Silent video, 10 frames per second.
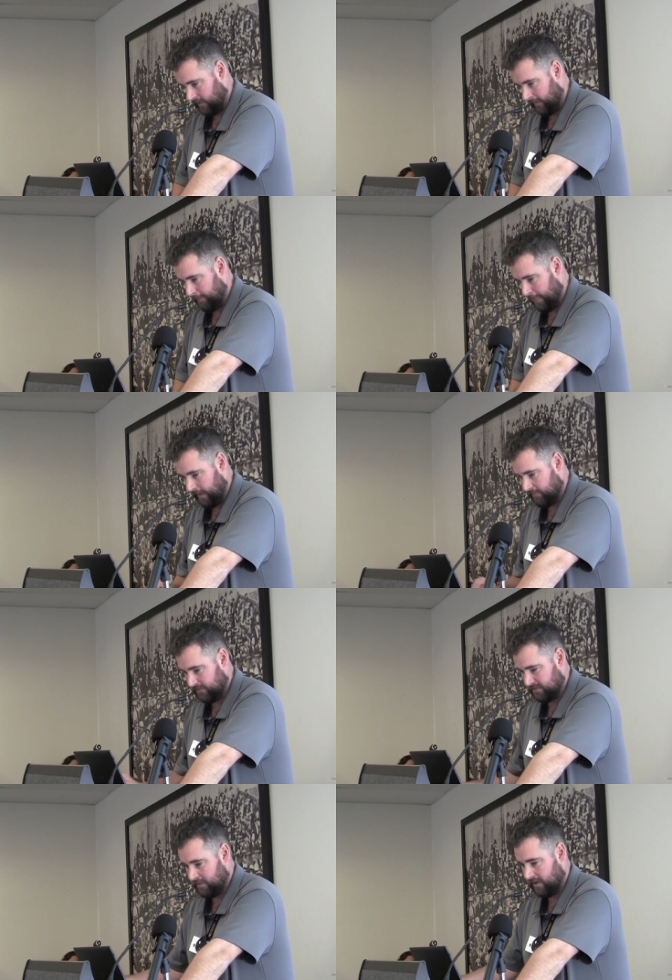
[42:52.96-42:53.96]
All right, I
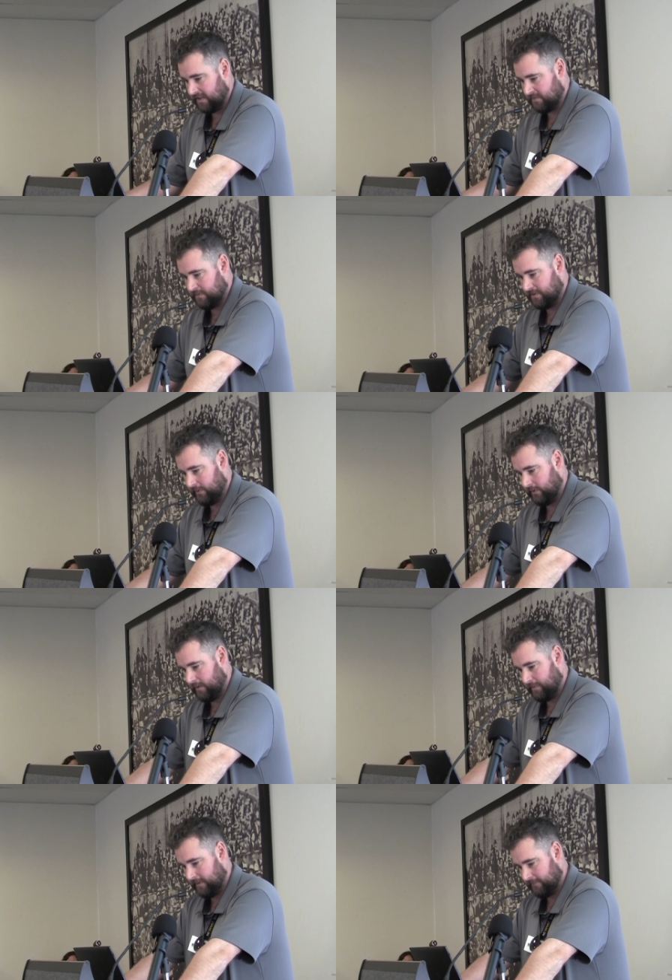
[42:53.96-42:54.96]
put some guidance
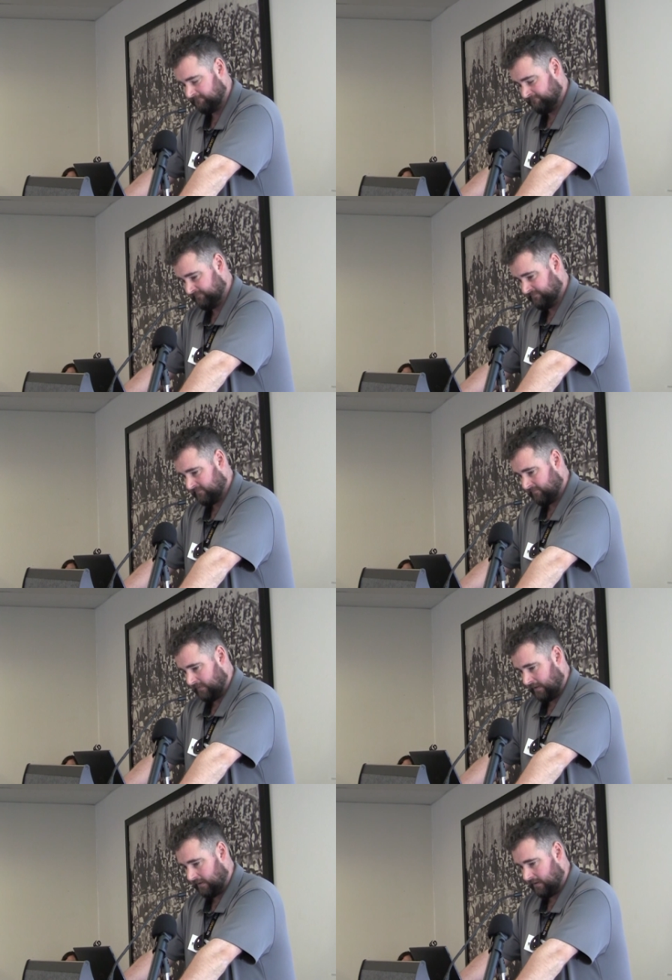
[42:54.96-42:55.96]
material up here.
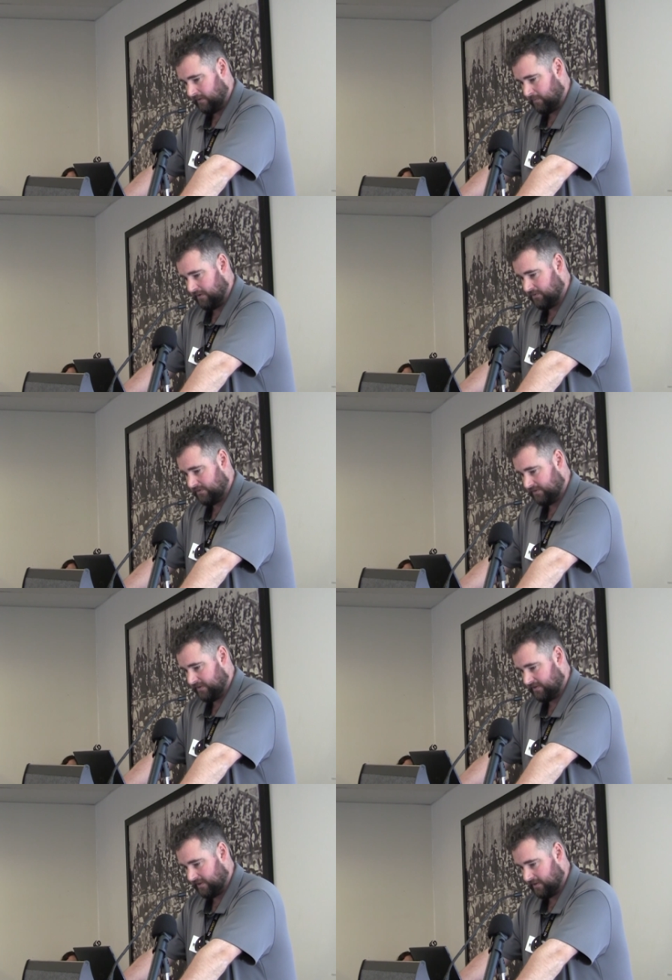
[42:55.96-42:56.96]
You'd be
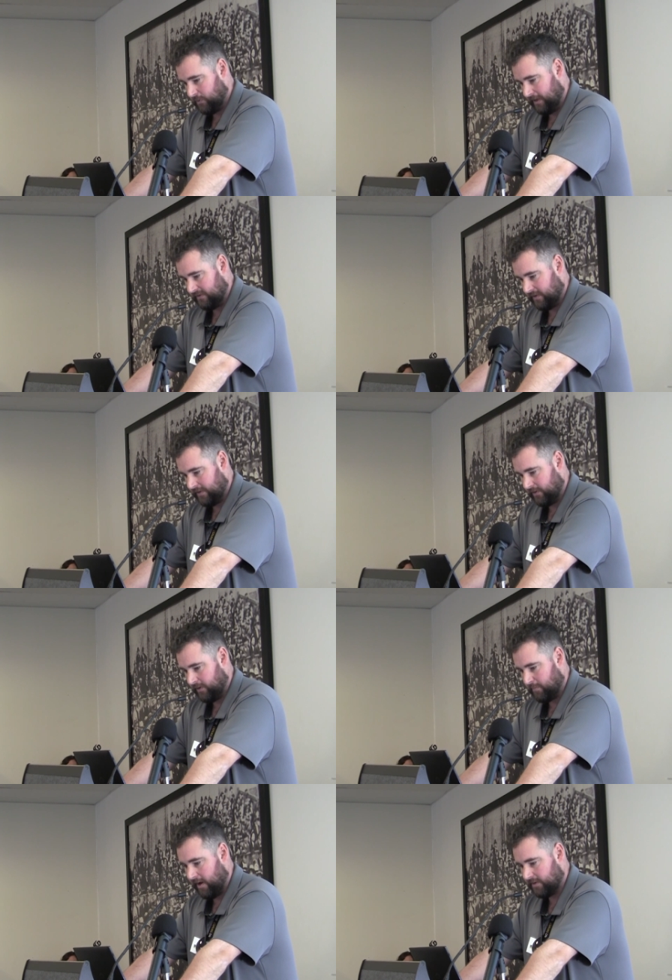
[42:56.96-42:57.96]
interested to see the Queensland
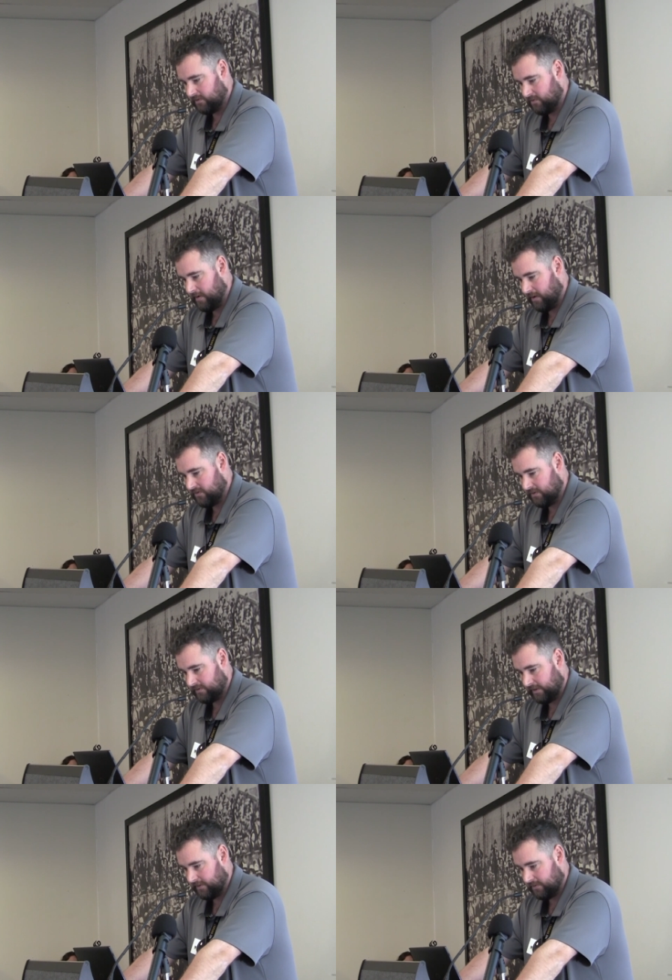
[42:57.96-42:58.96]
Code of Practice for Managing
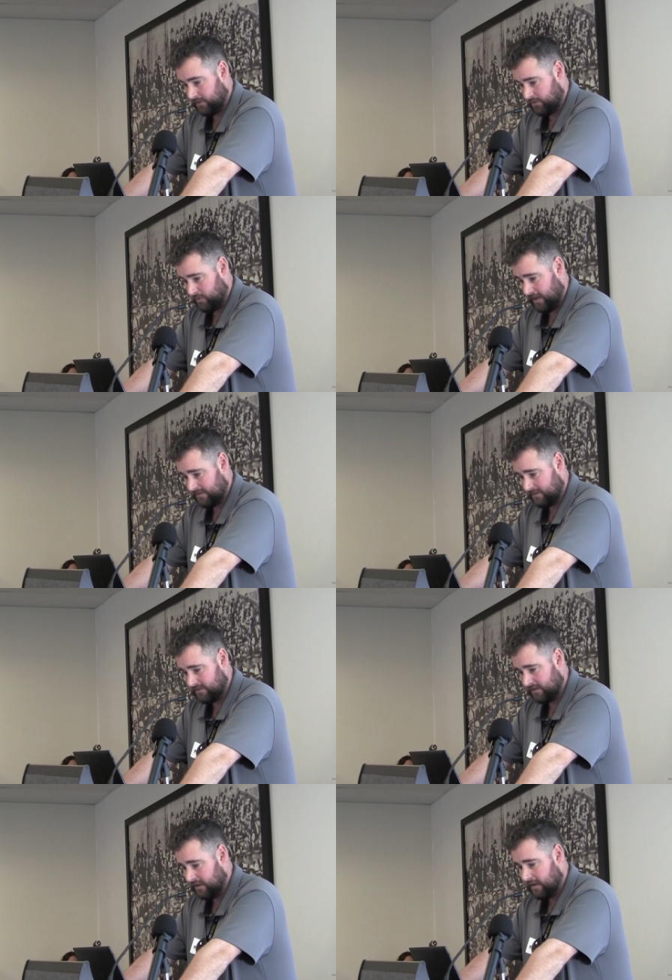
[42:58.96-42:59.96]
Psychosocial
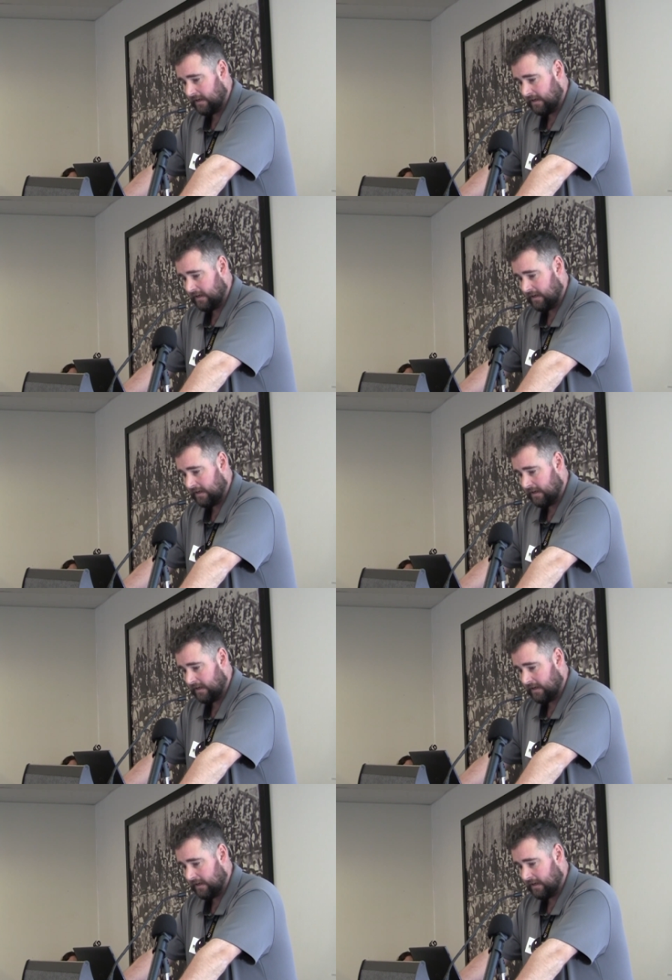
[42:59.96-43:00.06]
Hazards.